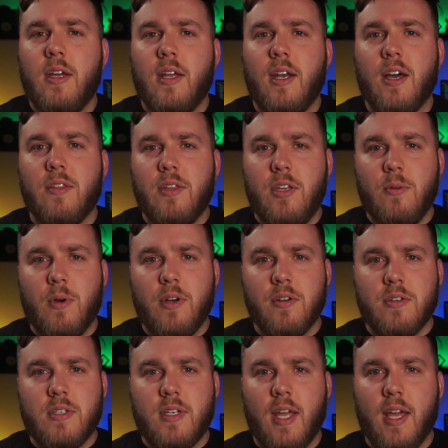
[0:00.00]
Now that you
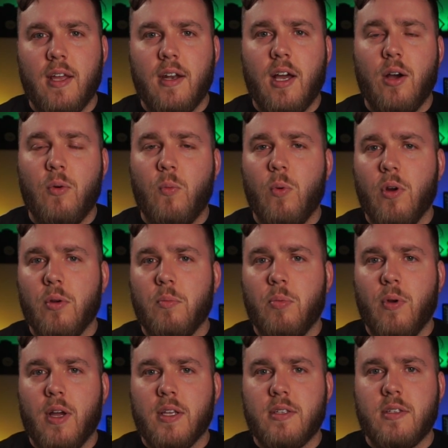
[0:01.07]
understand how
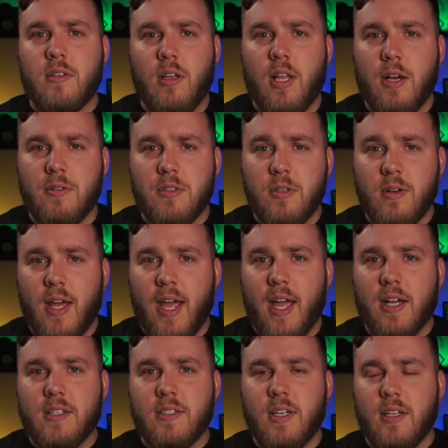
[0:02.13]
WordPress allows you to
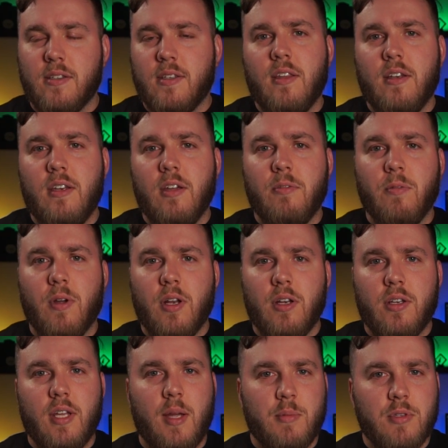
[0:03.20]
access the
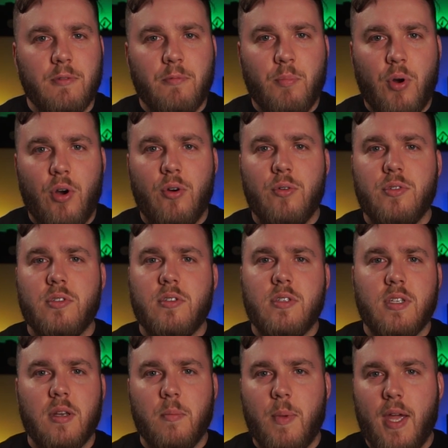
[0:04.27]
different types of
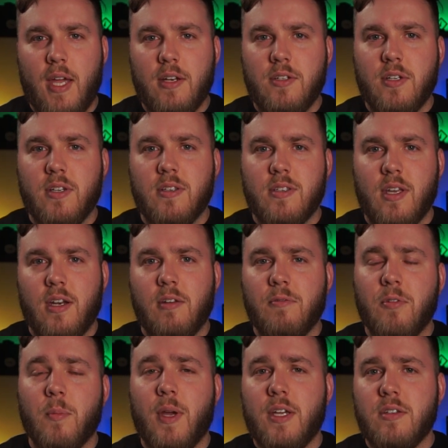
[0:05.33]
posts and pages and
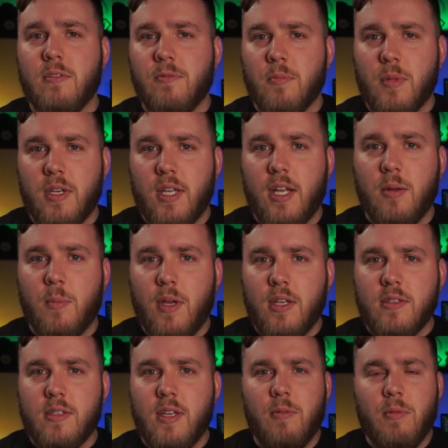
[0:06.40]
information from the
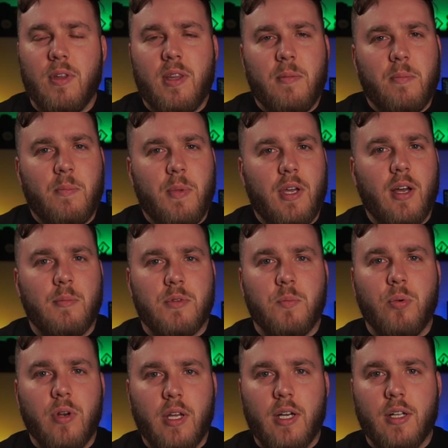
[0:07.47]
database, it really becomes
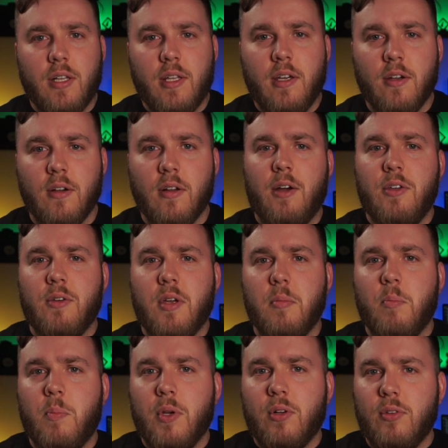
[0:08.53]
pretty clear how you can
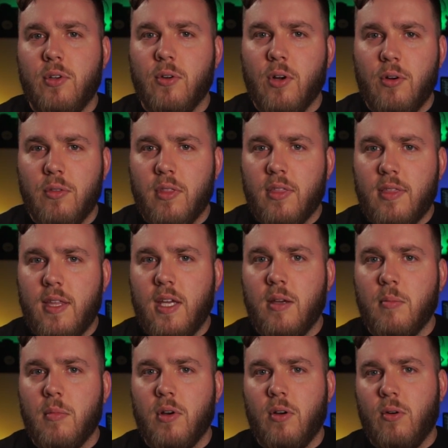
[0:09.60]
build your own
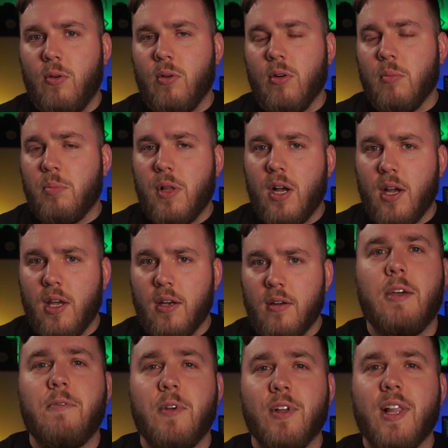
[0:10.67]
theme or plugin.
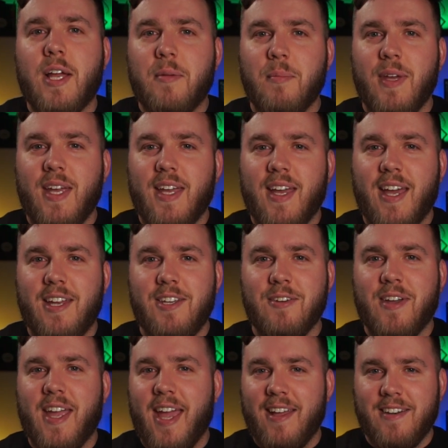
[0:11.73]
If you're like me and you
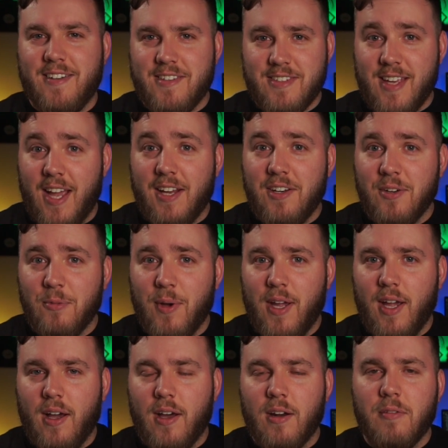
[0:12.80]
can't design your
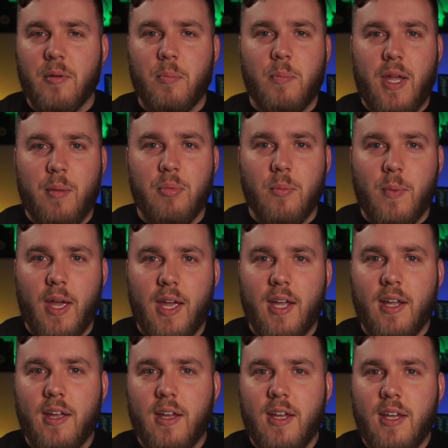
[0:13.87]
way out of a paper
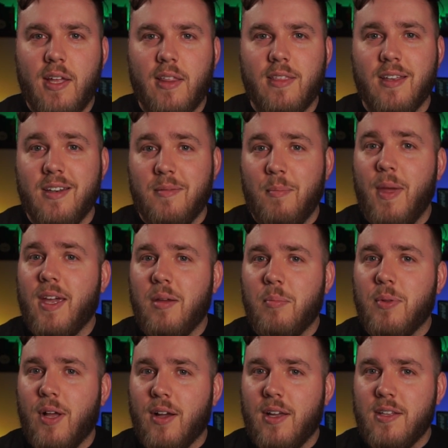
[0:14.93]
bag, then making
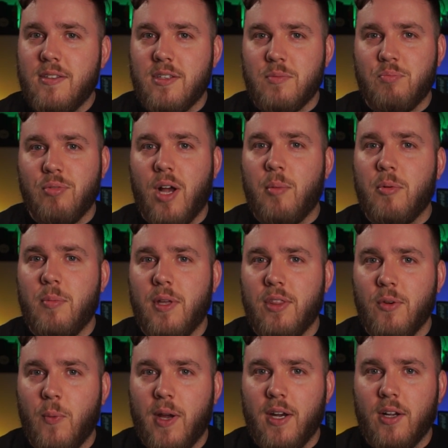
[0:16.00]
plugins is probably
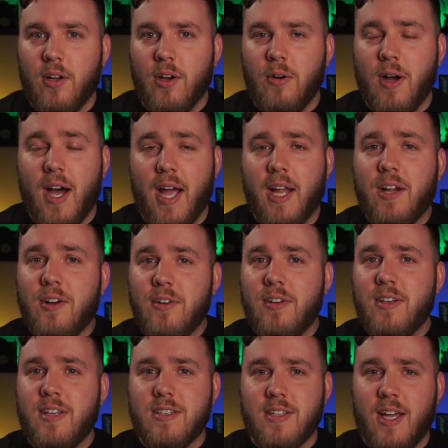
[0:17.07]
the way to go. I
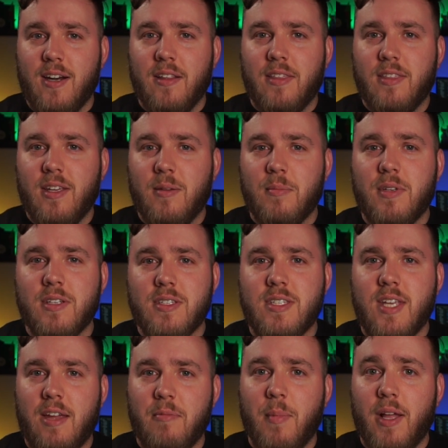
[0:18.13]
couldn't design a theme to
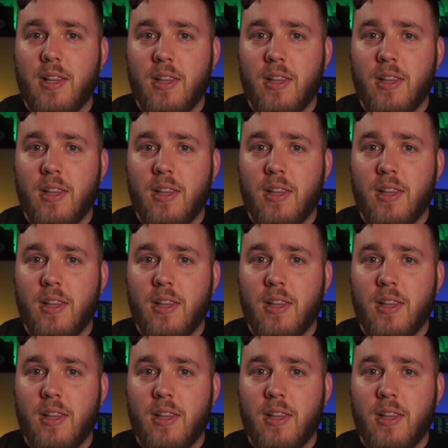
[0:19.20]
save my